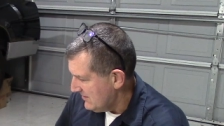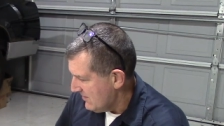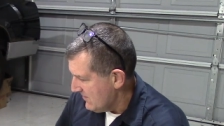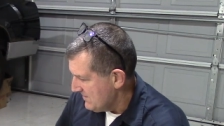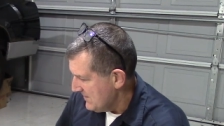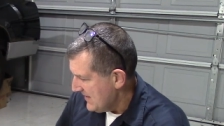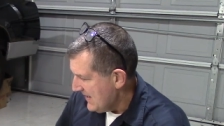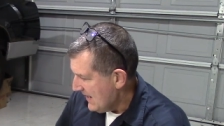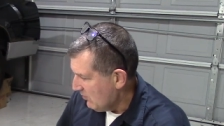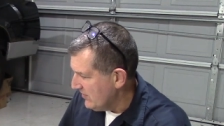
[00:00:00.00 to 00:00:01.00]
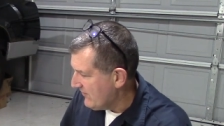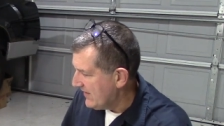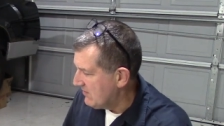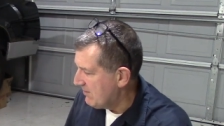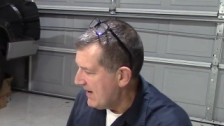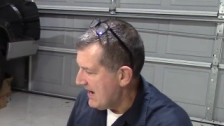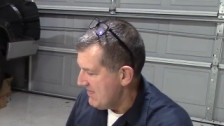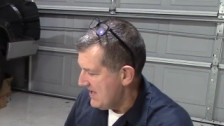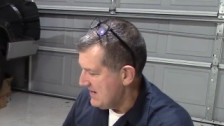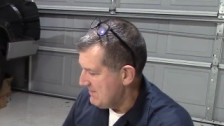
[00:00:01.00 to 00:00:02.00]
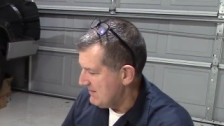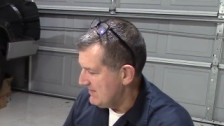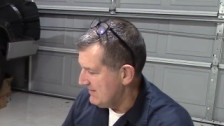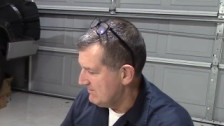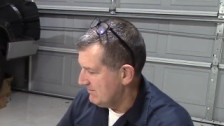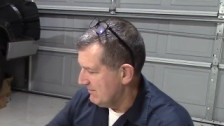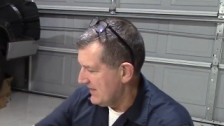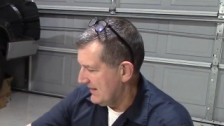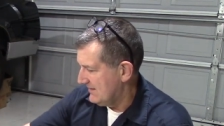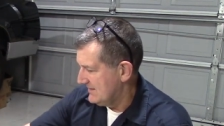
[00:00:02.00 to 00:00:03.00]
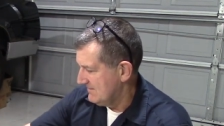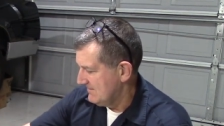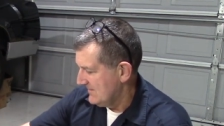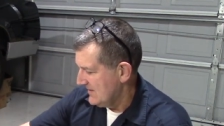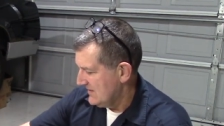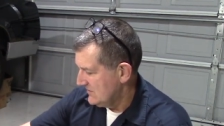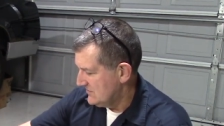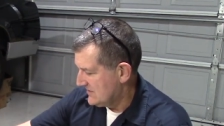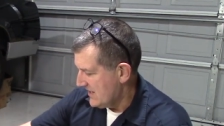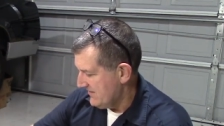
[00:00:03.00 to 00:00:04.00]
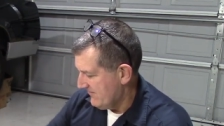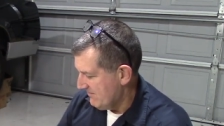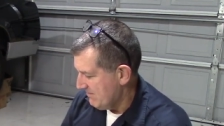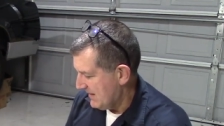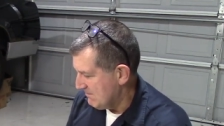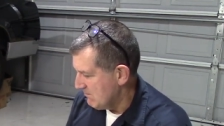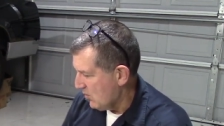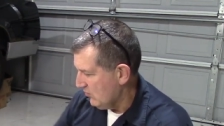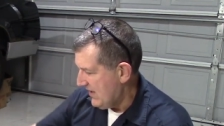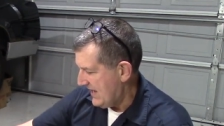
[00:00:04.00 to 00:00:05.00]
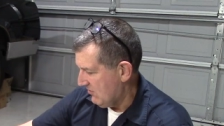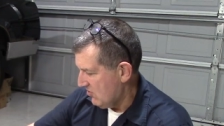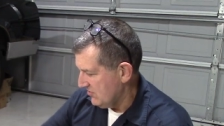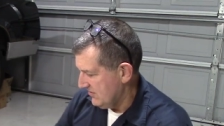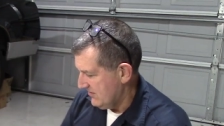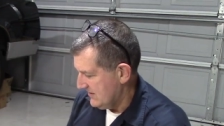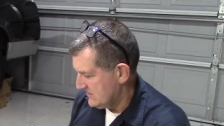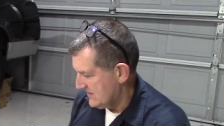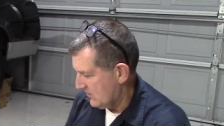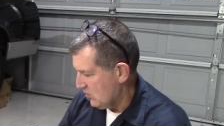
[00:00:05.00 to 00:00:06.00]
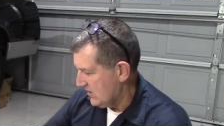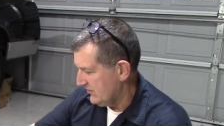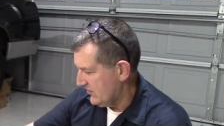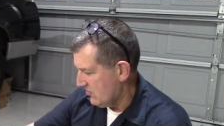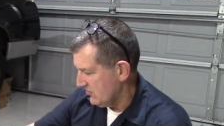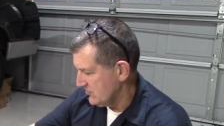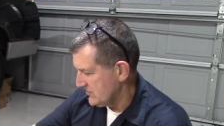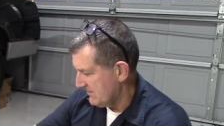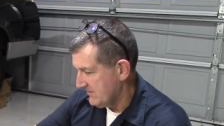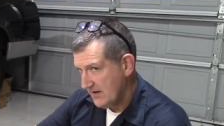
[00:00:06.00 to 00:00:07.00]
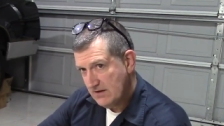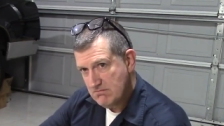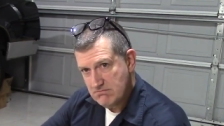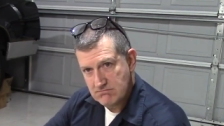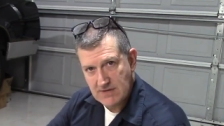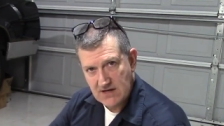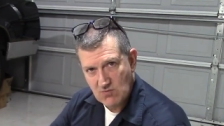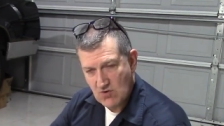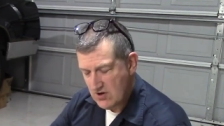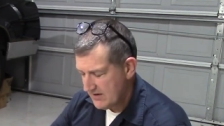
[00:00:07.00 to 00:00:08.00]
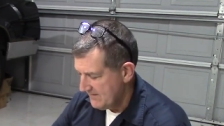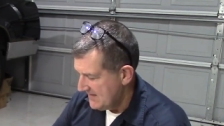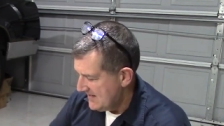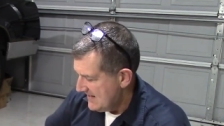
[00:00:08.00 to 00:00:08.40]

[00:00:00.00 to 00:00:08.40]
know, I wonder if I could buy that and maybe like just kind of like mold that onto this, like weld it on or something, and make it work.